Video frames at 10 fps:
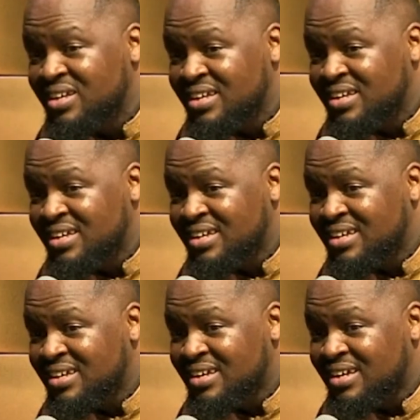
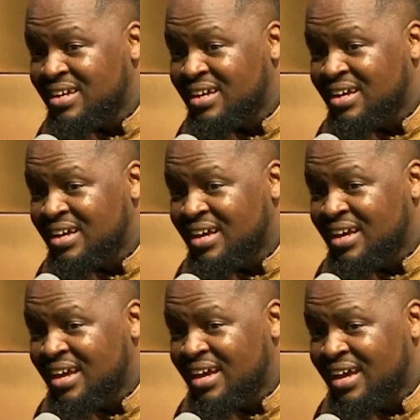
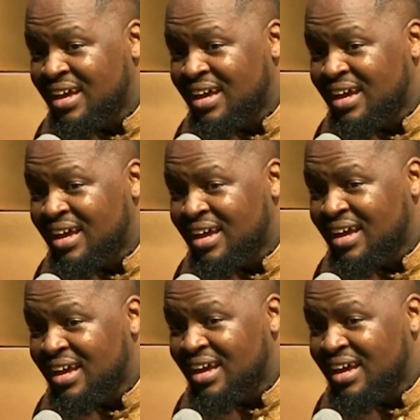Nobody speaks.